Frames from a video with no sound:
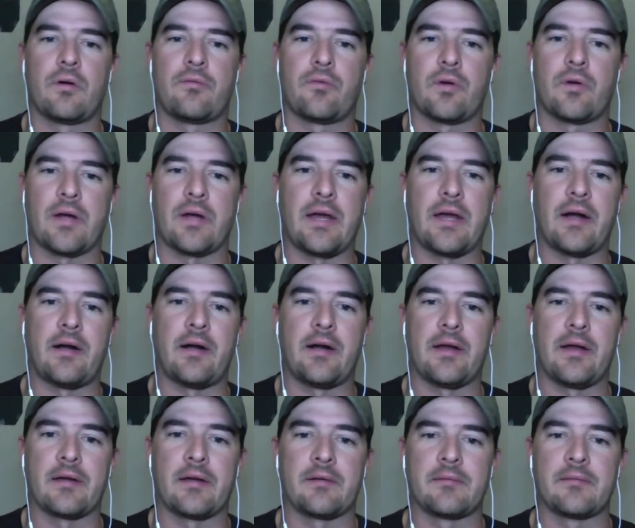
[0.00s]
for for
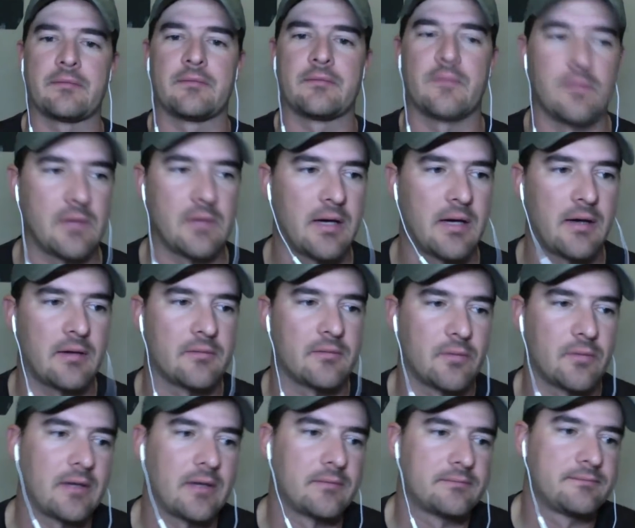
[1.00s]
carrying
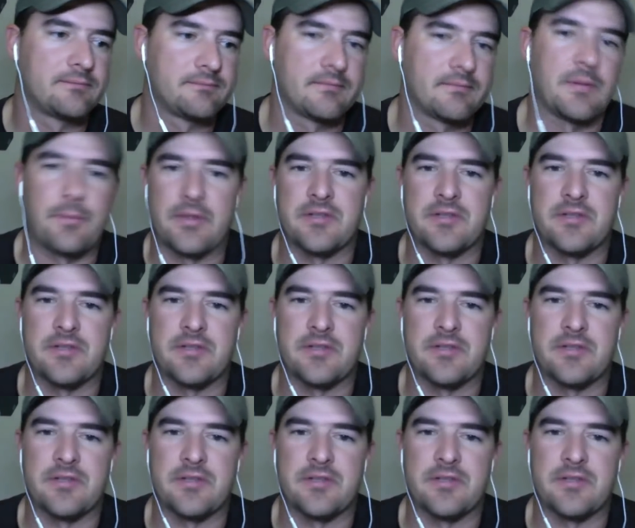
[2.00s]
uh, well